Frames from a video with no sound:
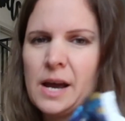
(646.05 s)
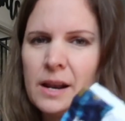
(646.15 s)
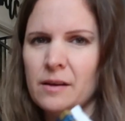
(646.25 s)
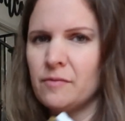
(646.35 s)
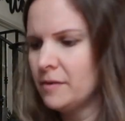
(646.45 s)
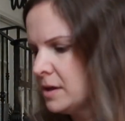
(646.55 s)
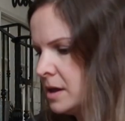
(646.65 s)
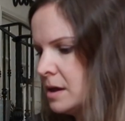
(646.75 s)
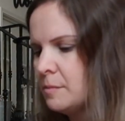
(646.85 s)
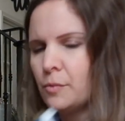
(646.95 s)
kind
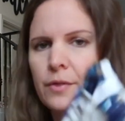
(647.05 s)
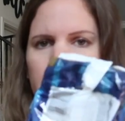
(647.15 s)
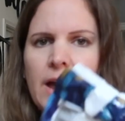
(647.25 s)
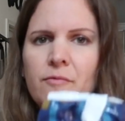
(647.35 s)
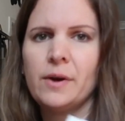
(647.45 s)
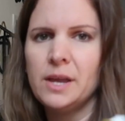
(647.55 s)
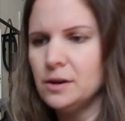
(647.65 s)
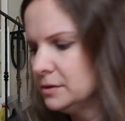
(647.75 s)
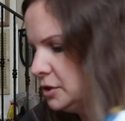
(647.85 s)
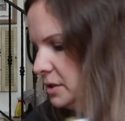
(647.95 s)
of more than halfway
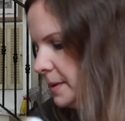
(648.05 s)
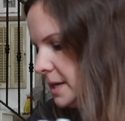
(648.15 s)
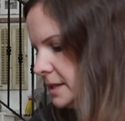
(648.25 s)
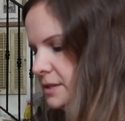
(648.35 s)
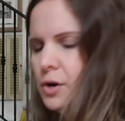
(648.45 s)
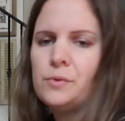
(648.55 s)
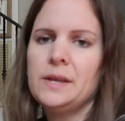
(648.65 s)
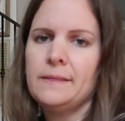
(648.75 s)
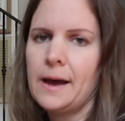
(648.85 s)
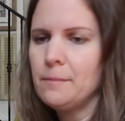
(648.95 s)
used just because I don't
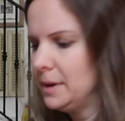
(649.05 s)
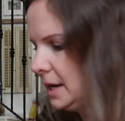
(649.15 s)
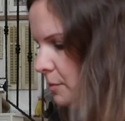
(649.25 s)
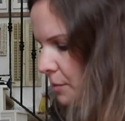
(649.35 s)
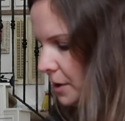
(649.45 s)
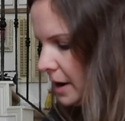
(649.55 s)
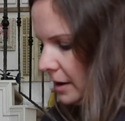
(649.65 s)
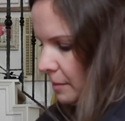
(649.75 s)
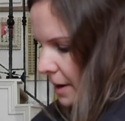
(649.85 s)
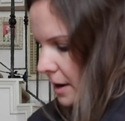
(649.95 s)
need that many when we're
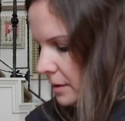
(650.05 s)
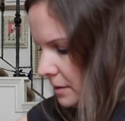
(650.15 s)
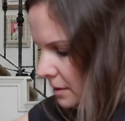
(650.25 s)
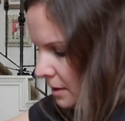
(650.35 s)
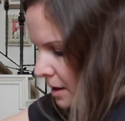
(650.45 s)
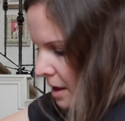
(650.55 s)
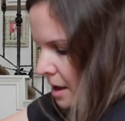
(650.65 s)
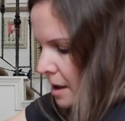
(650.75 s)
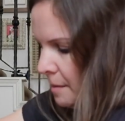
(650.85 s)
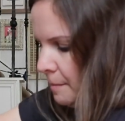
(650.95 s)
out and about.
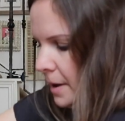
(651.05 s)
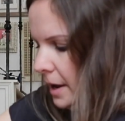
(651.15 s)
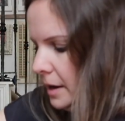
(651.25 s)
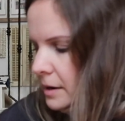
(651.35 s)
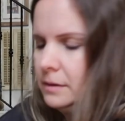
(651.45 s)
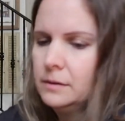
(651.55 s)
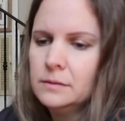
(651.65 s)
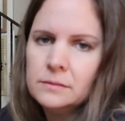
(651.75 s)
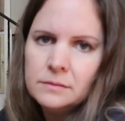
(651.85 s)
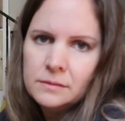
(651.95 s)
But
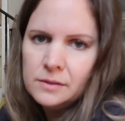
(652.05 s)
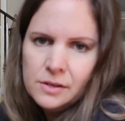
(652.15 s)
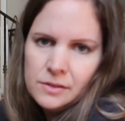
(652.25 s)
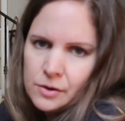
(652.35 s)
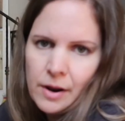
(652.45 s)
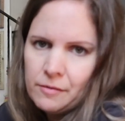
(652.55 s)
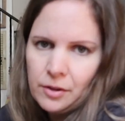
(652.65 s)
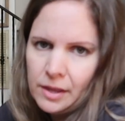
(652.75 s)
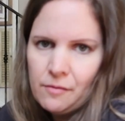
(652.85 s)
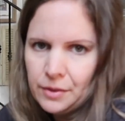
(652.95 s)
don't
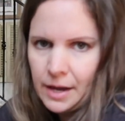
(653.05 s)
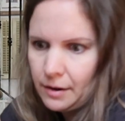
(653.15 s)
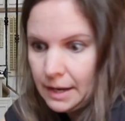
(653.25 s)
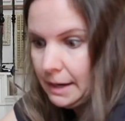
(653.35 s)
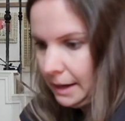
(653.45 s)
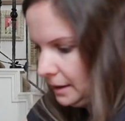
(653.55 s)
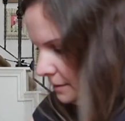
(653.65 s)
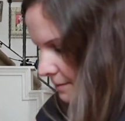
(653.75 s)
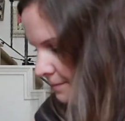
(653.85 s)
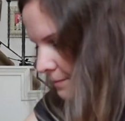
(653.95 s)
ever leave without any,
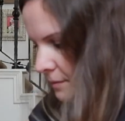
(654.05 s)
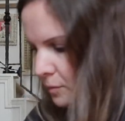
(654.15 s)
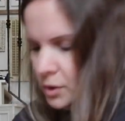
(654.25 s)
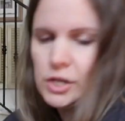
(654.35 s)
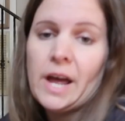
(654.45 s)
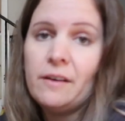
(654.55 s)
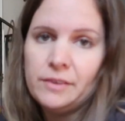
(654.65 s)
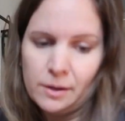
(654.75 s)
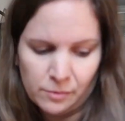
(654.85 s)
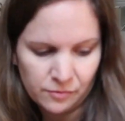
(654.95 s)
which I
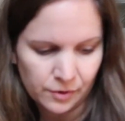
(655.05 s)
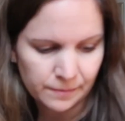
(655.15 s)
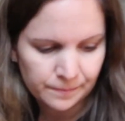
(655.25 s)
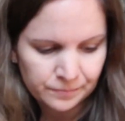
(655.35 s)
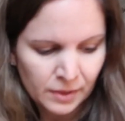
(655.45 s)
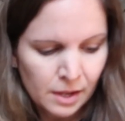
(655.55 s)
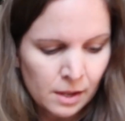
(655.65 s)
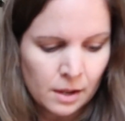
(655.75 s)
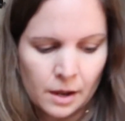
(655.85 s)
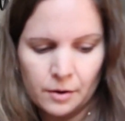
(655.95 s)
have done before.
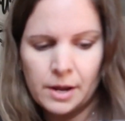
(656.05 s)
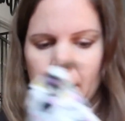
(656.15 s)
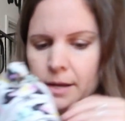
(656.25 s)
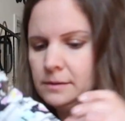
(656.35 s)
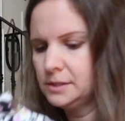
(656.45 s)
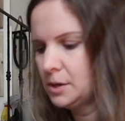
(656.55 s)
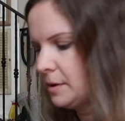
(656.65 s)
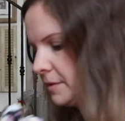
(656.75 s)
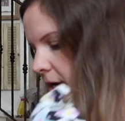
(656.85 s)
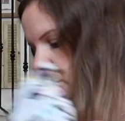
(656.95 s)
Okay,
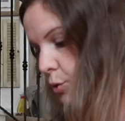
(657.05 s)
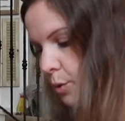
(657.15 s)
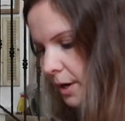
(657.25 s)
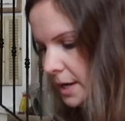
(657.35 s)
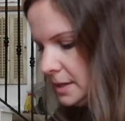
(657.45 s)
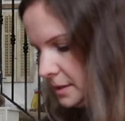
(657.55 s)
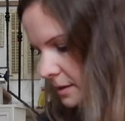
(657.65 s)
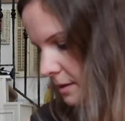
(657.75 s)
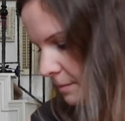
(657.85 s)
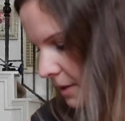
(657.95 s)
so I've got toys.
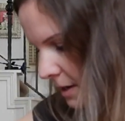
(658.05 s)
I'm